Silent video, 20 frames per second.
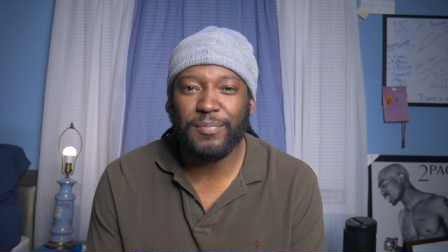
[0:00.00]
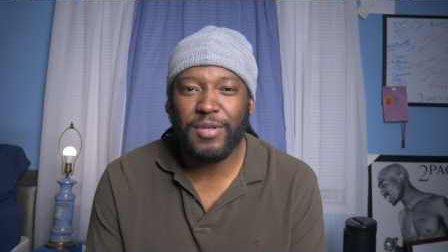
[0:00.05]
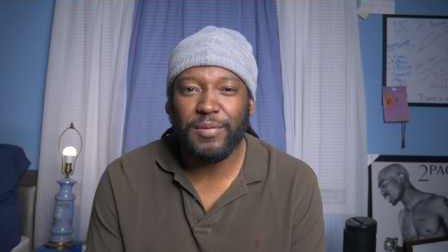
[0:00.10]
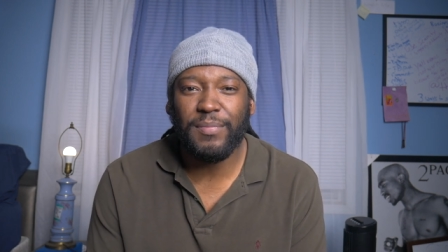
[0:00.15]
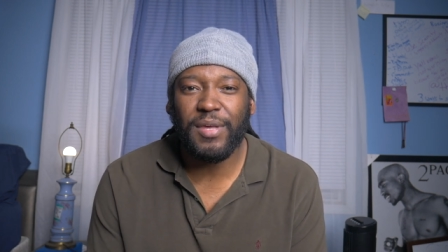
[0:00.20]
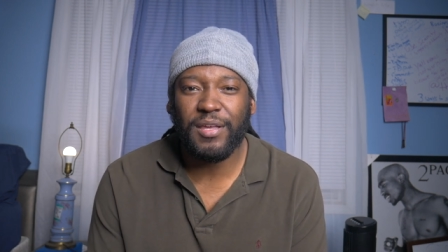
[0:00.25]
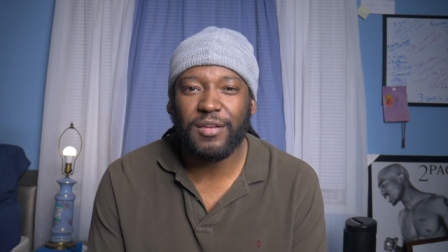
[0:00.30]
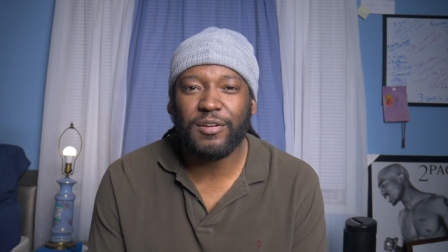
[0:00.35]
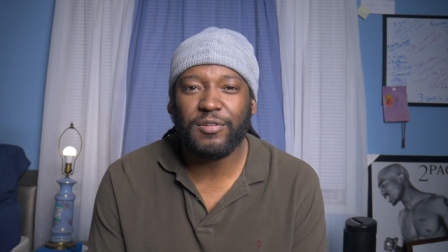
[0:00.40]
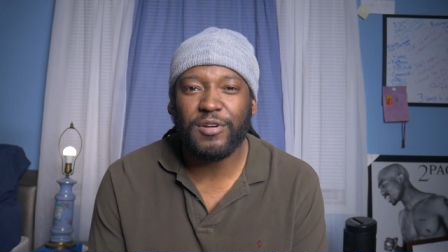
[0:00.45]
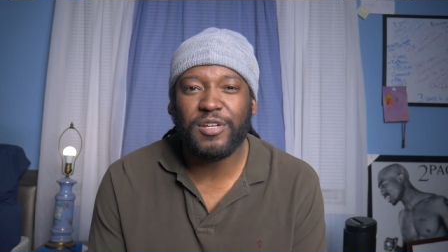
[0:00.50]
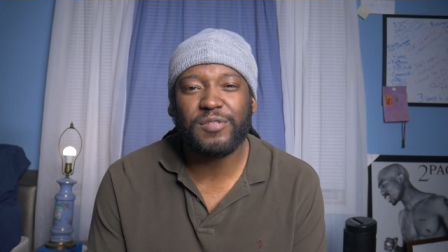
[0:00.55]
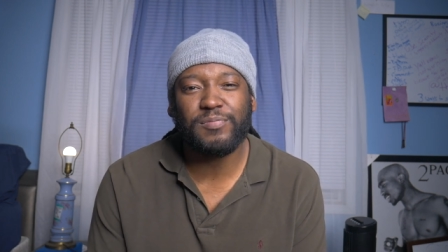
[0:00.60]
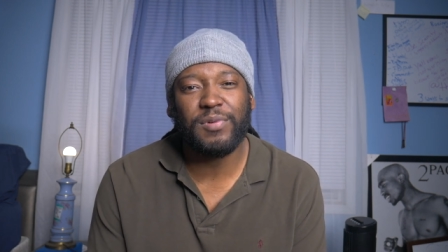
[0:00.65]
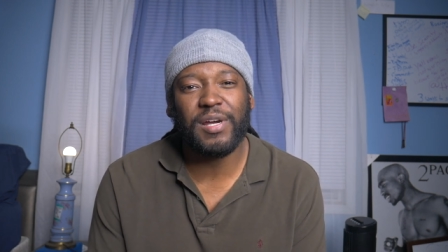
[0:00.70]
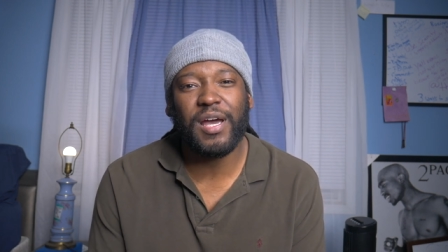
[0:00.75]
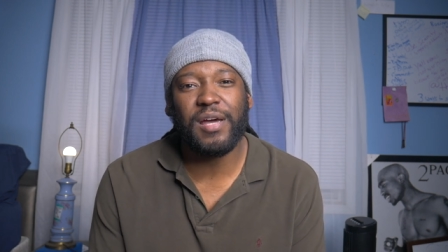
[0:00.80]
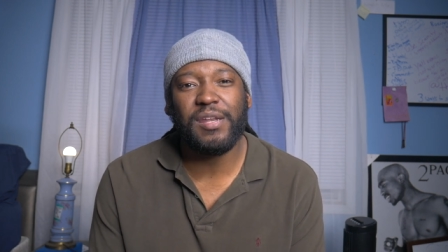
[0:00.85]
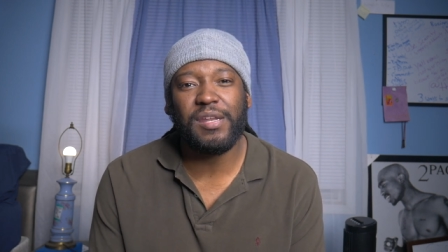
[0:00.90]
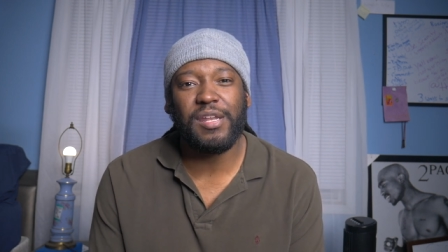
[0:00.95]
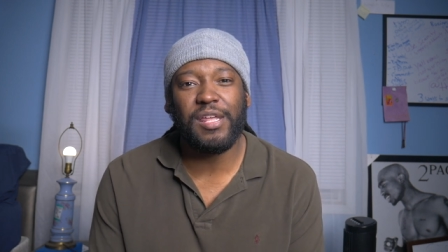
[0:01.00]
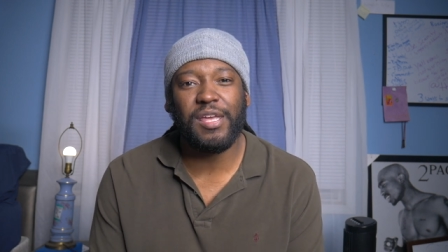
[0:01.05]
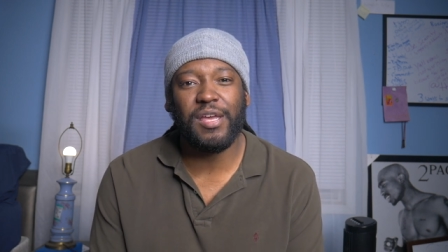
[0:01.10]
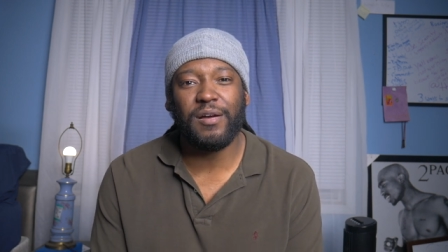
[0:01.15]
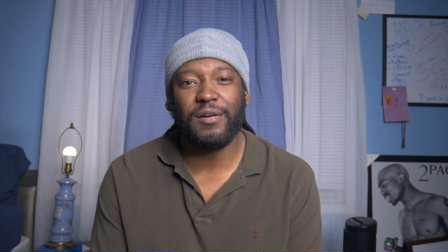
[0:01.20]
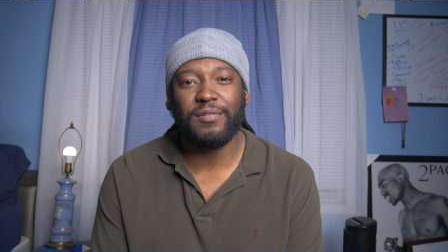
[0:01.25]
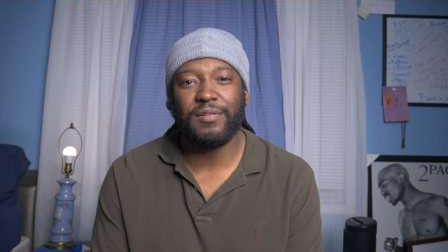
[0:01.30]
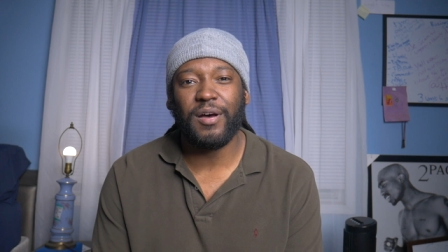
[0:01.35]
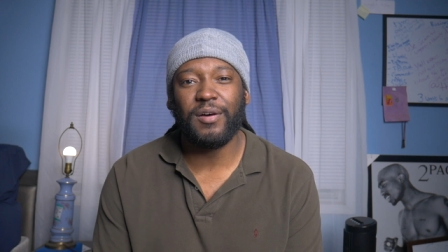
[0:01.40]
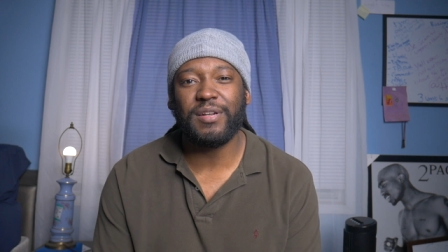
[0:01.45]
me meeting Chris Brown and
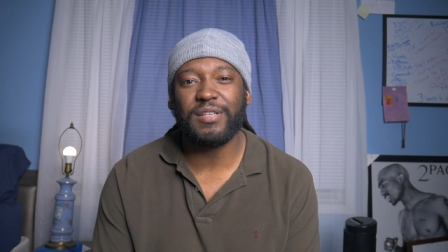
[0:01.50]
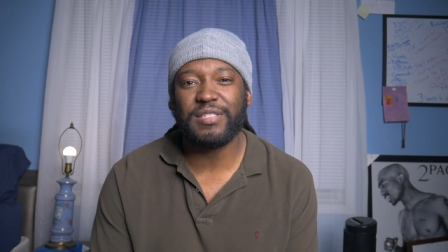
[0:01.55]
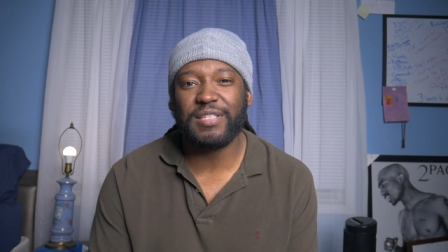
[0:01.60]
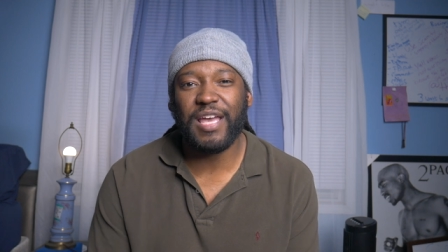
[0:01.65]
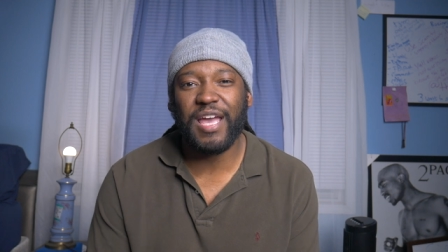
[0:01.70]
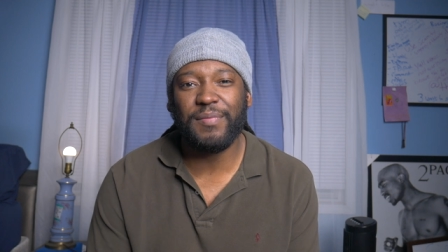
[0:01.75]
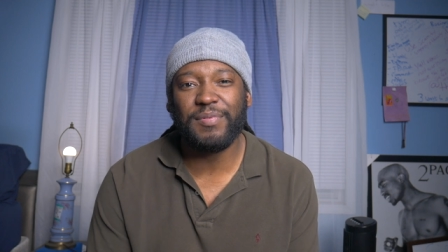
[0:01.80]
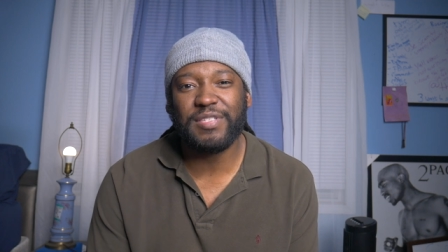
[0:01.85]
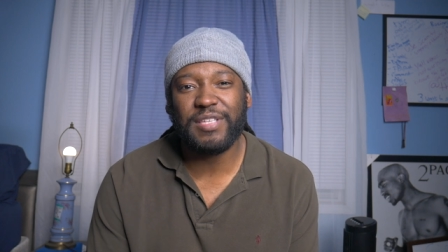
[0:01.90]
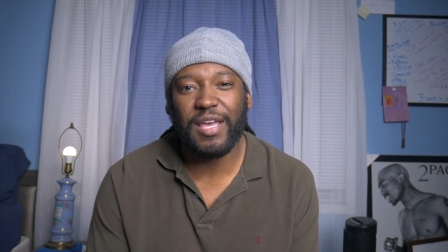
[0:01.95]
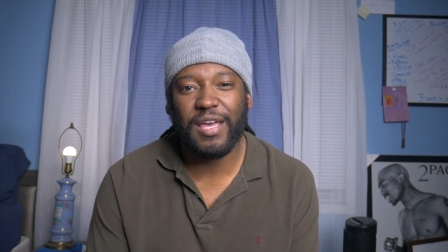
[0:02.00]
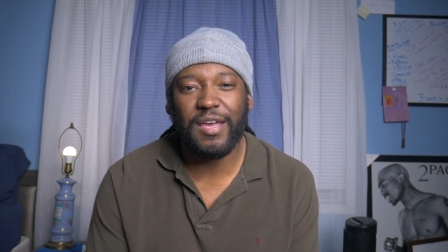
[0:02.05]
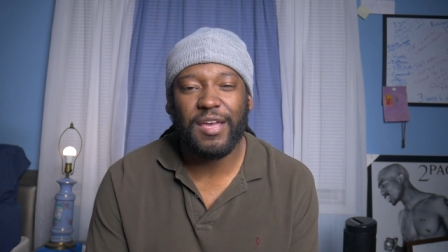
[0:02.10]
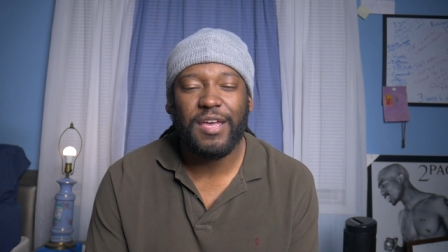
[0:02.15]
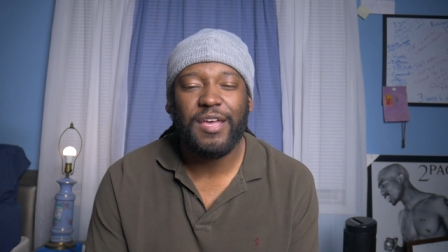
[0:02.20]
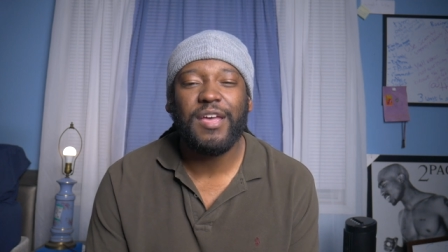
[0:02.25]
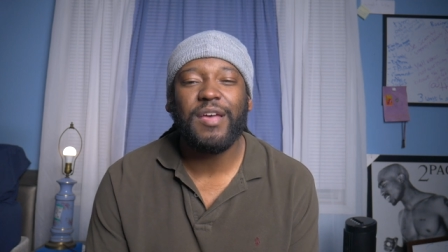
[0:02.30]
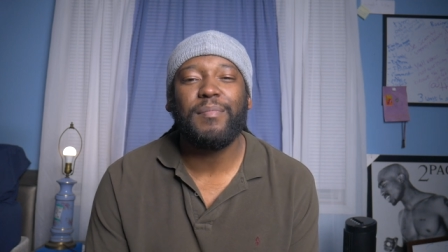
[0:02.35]
Neo on the same set?